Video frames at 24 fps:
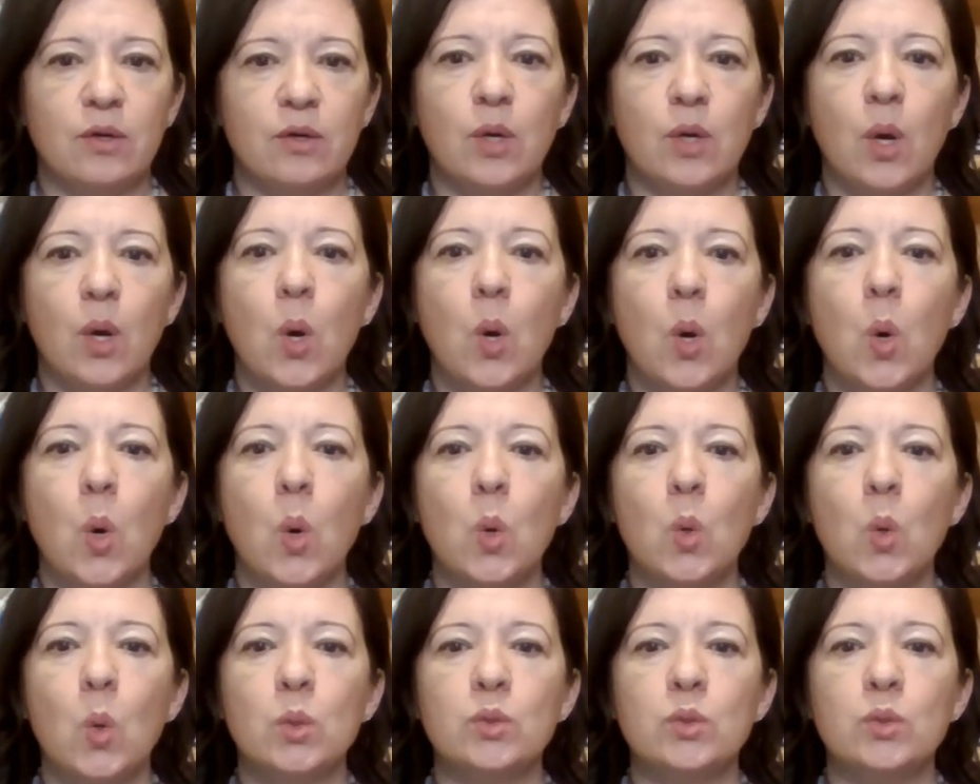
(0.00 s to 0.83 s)
to
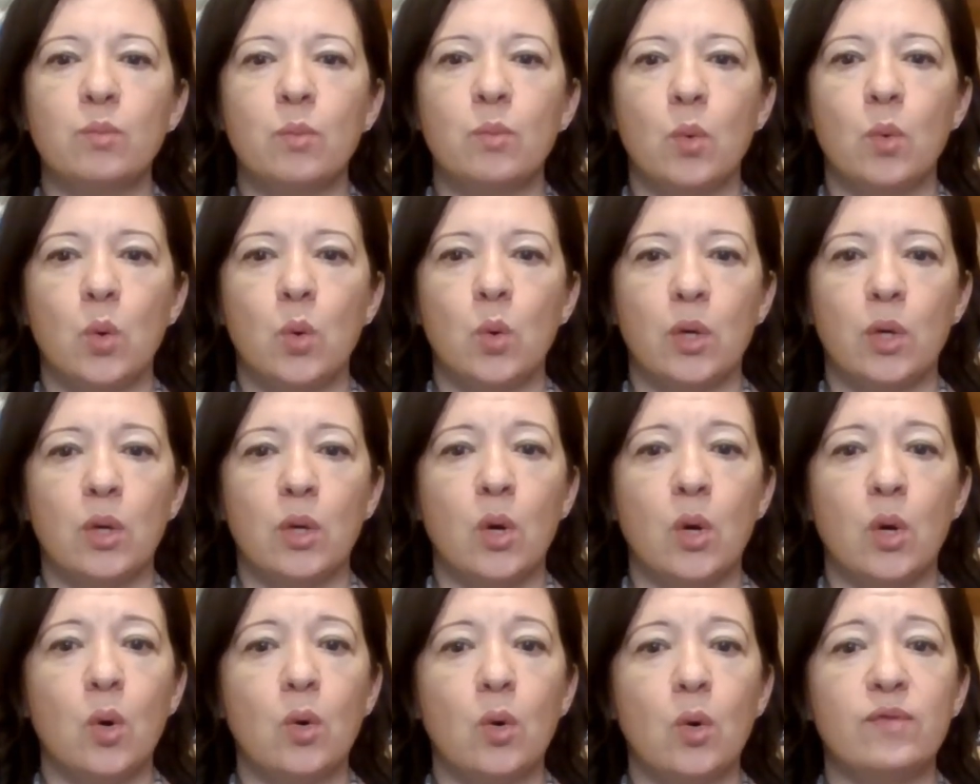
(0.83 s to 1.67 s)
hold more
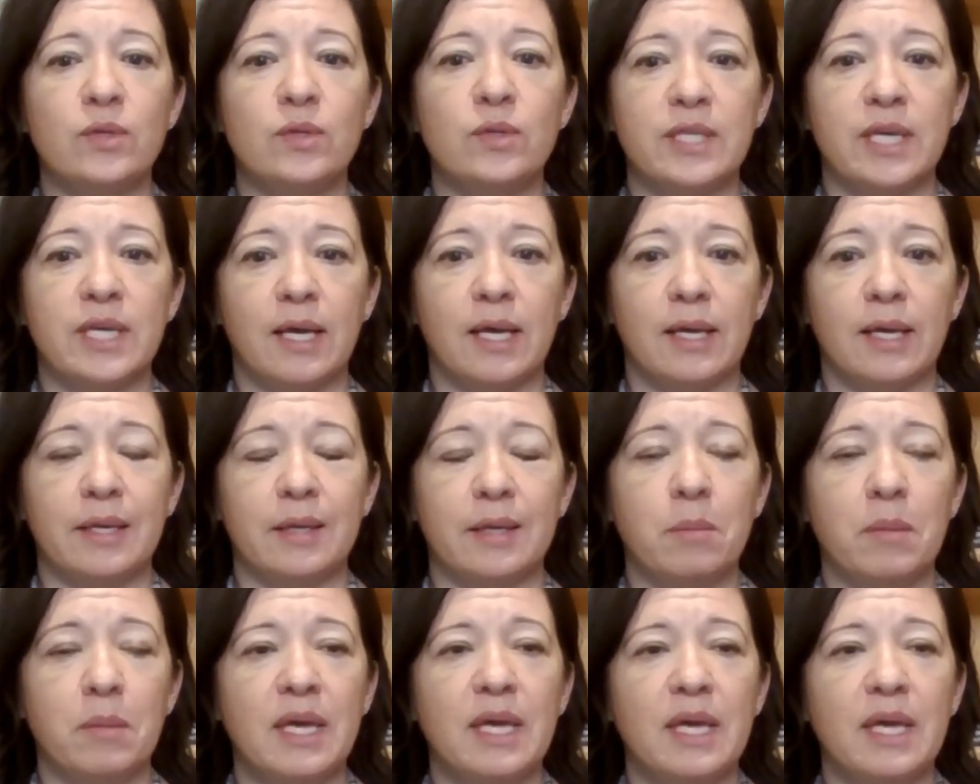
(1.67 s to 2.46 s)
over time